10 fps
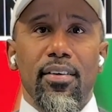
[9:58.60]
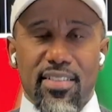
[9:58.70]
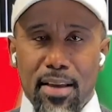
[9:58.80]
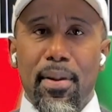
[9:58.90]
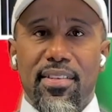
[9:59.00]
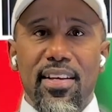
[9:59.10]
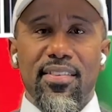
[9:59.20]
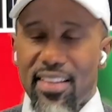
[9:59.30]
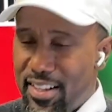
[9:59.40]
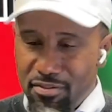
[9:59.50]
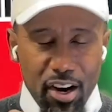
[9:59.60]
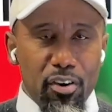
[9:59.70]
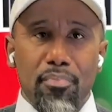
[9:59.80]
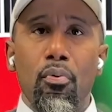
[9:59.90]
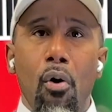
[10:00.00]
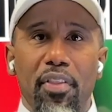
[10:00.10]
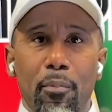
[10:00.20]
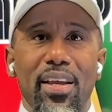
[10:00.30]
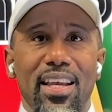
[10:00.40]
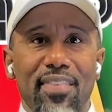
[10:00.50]
Does that make sense? It's very important
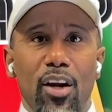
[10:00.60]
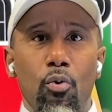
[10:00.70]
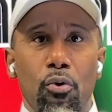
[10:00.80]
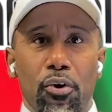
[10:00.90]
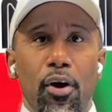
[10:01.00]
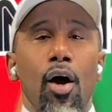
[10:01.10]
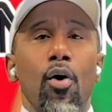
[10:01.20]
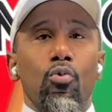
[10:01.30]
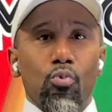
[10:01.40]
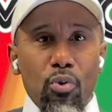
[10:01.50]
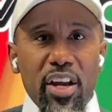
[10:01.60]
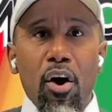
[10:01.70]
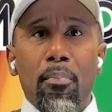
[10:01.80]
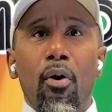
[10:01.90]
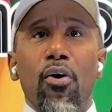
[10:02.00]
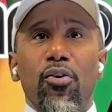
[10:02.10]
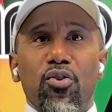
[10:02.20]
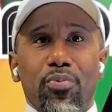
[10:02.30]
that we get that order. We are partners